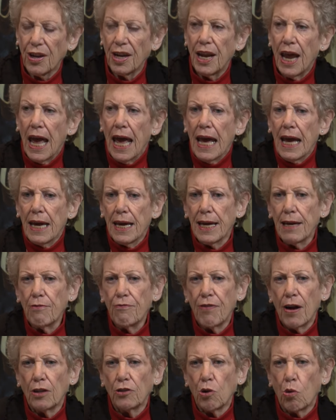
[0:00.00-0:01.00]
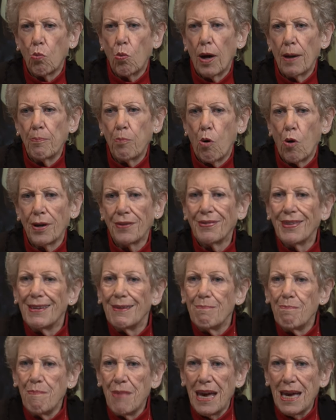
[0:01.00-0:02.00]
And he felt at one point
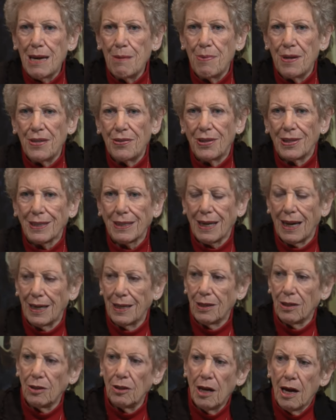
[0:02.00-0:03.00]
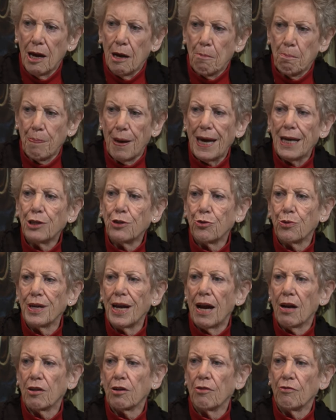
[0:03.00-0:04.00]
that maybe the title
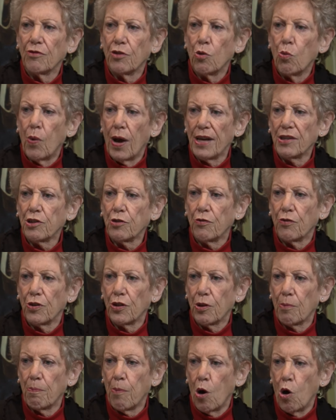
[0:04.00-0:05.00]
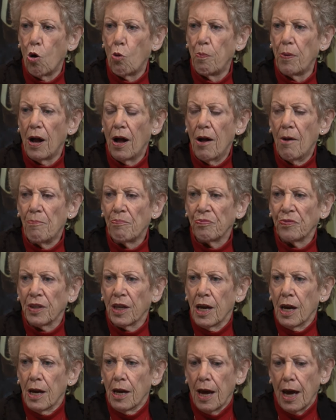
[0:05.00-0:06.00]
Patriarch of the West for the Pope,
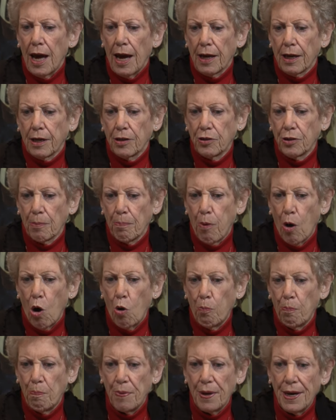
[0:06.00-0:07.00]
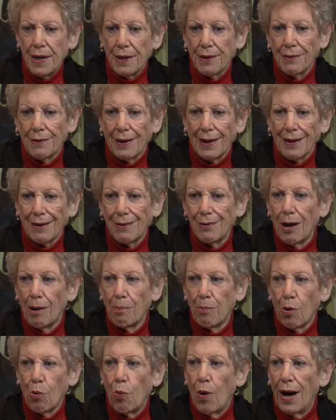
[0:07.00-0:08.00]
because the Pope being like
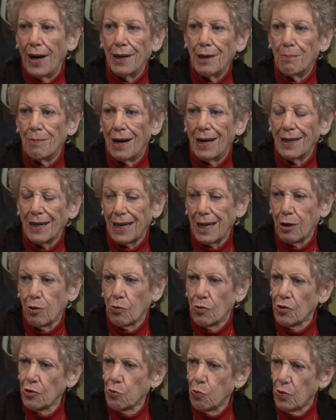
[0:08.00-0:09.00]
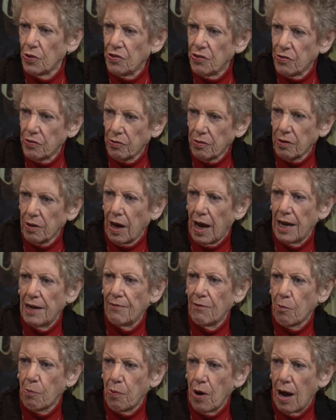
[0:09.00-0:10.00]
number one among equals, was kind
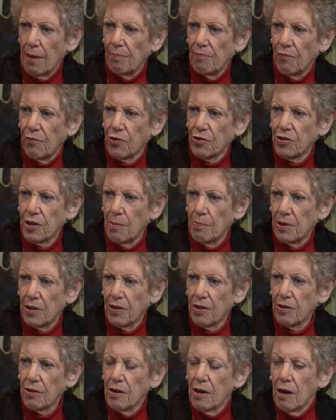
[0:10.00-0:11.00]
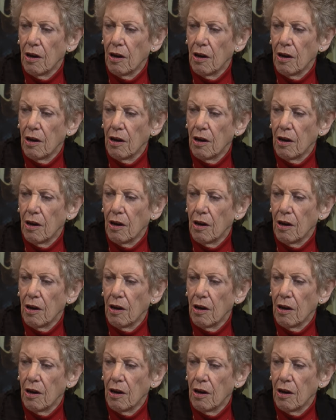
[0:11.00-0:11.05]
of a problem for some of the